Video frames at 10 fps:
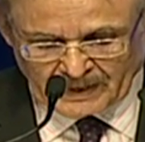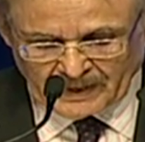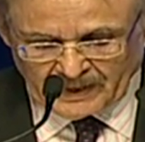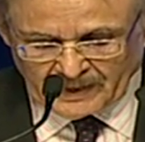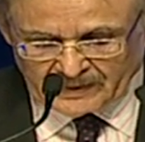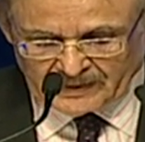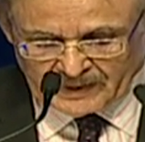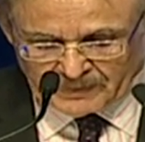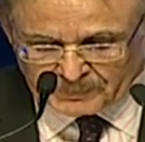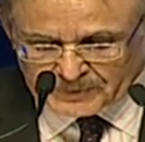India
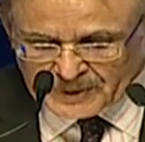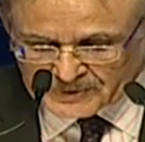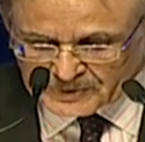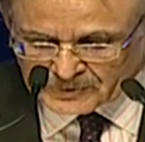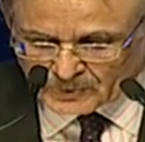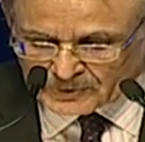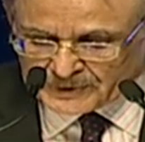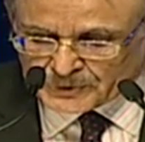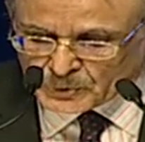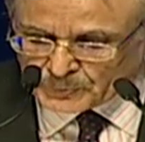processes only
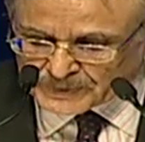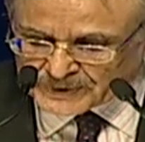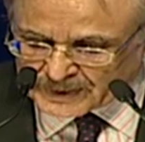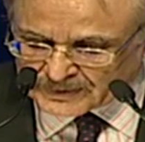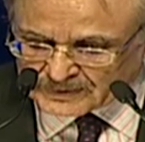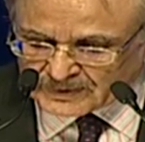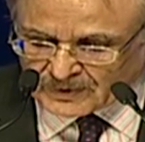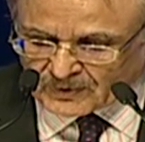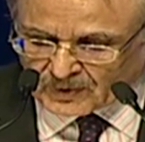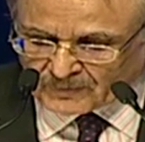2%
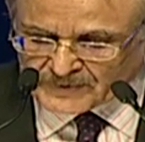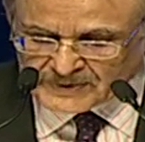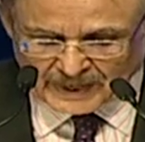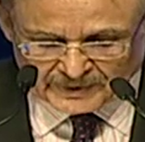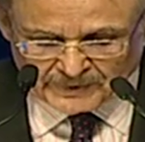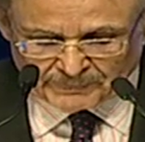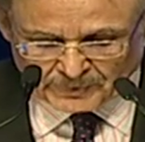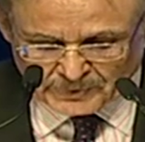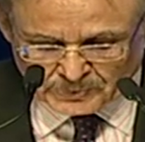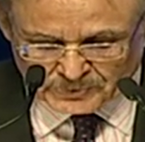of its
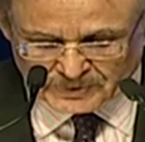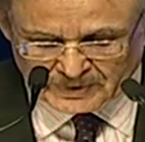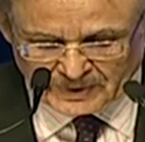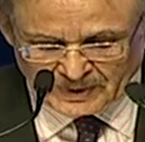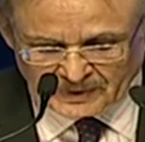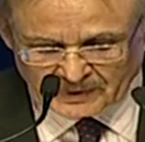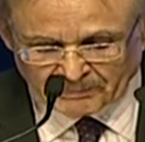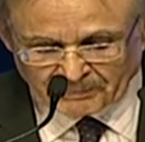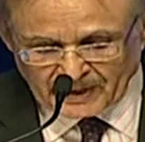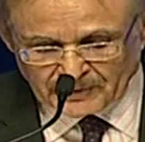agri-produce
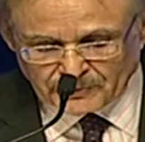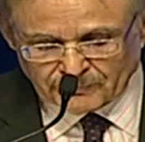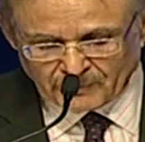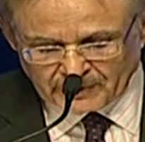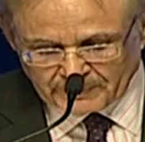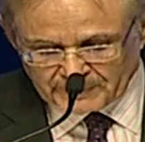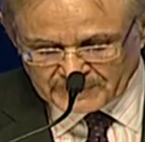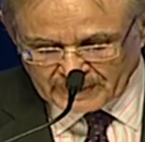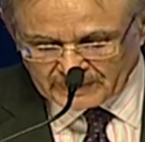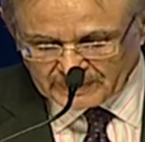compared to
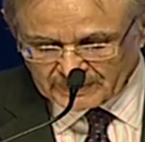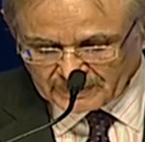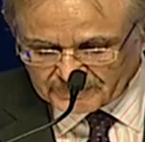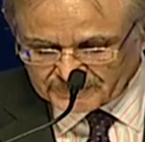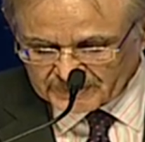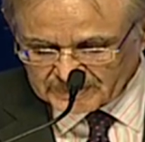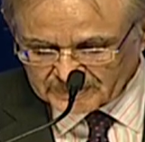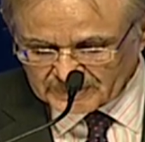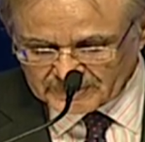40% in countries such as